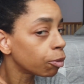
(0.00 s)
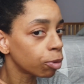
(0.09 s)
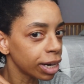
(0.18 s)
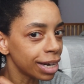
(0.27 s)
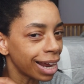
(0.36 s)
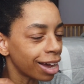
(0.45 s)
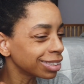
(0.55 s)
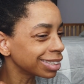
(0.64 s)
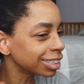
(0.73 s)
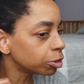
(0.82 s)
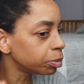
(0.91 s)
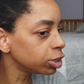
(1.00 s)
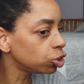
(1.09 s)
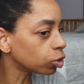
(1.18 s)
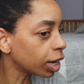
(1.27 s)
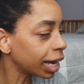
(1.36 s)
Right now it's a little bit
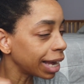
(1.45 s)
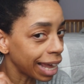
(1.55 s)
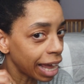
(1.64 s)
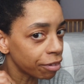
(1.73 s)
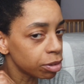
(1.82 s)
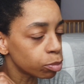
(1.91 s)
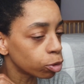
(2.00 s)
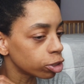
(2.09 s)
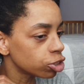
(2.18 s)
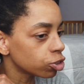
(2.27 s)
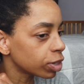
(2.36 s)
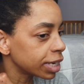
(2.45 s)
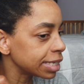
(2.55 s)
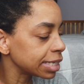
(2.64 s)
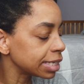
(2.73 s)
dry. I haven't moisturized